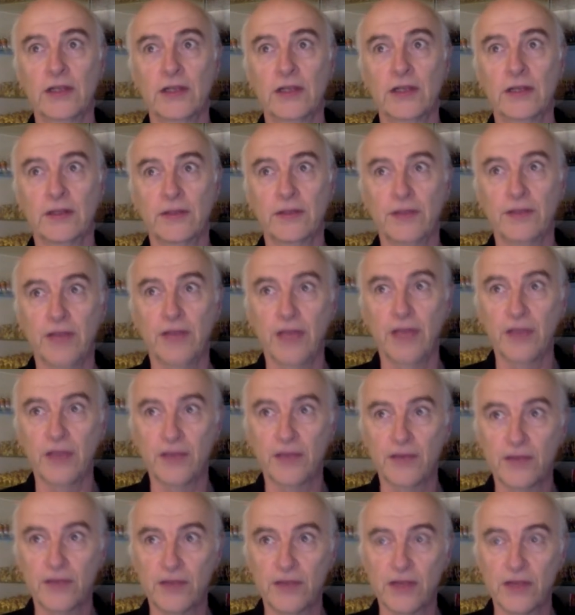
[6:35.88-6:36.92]
the
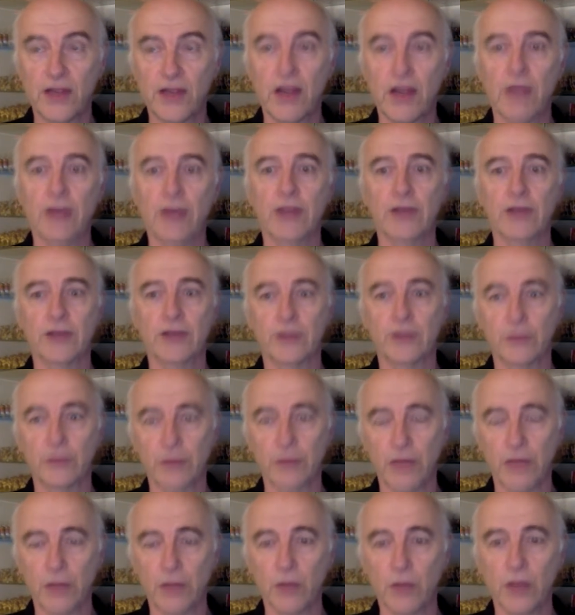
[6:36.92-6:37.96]
scenarios, the
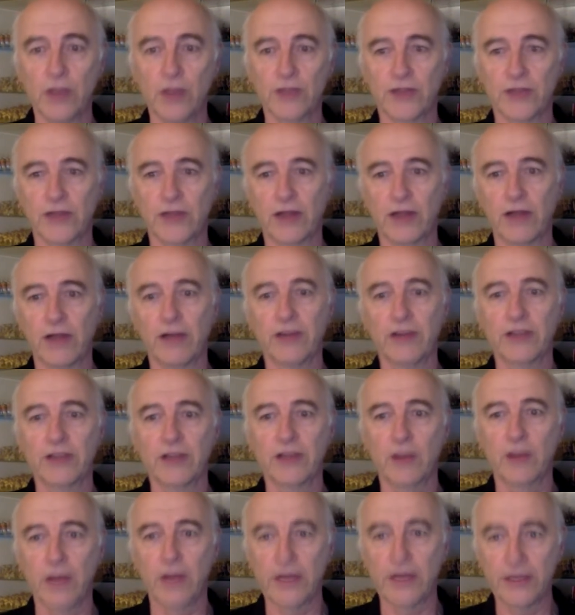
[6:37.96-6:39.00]
real world scenarios, are
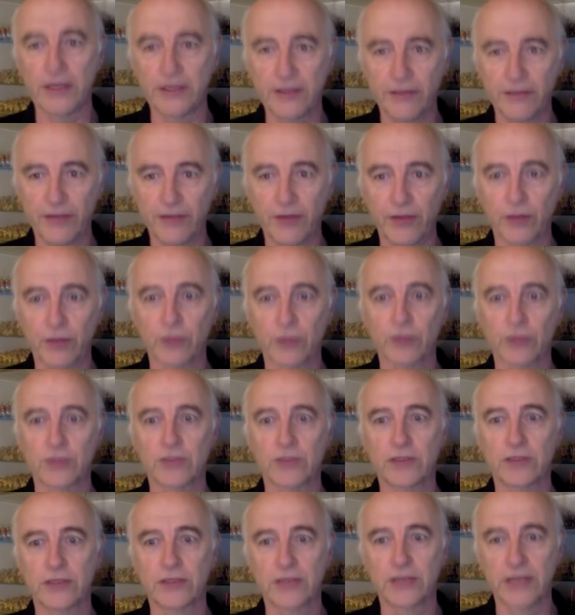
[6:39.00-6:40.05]
quite difficult
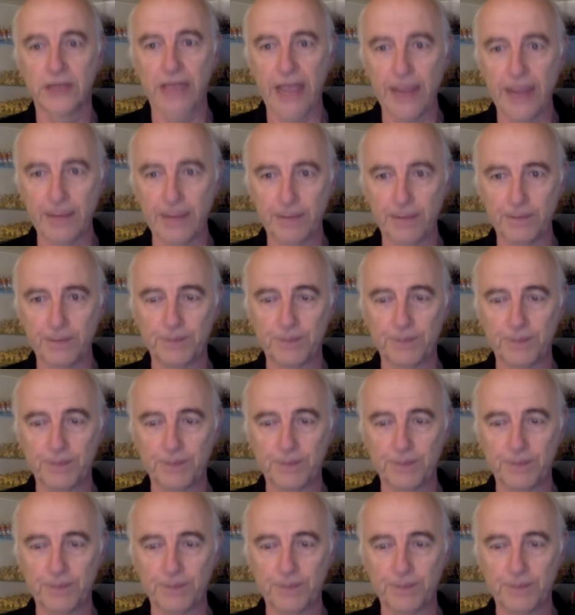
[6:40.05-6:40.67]
to game.